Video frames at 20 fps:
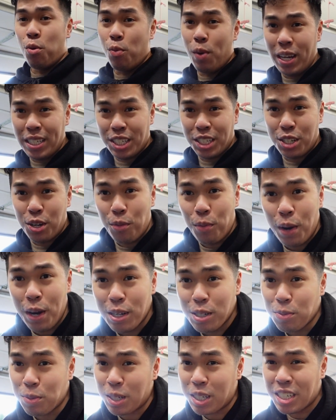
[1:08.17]
which the
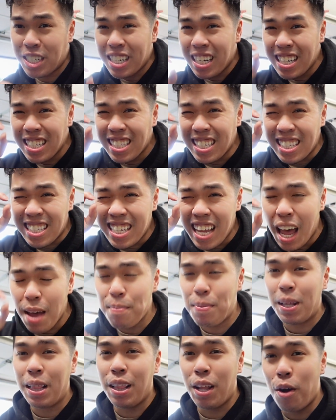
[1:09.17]
rears were just a
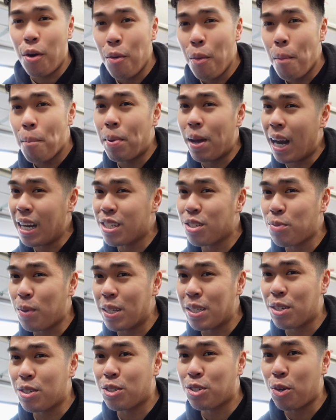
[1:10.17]
tad bit low, but I just
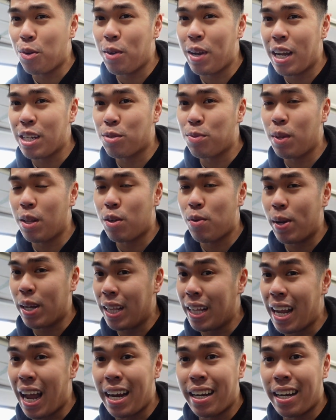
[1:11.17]
wanted to show you guys really quickly.